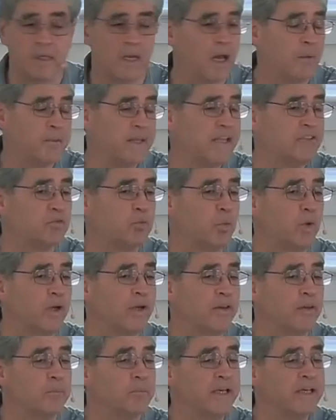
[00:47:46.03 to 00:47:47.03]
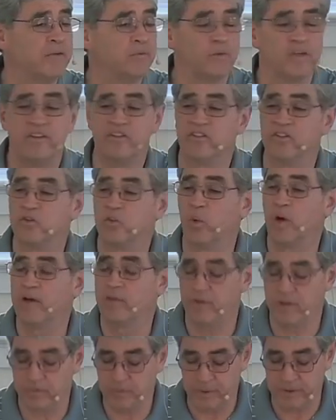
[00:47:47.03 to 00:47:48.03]
I mean, that's one of the main reasons why
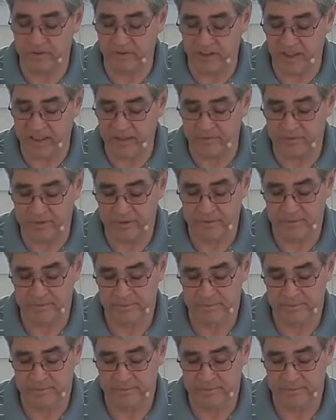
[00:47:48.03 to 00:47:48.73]
we've been saved.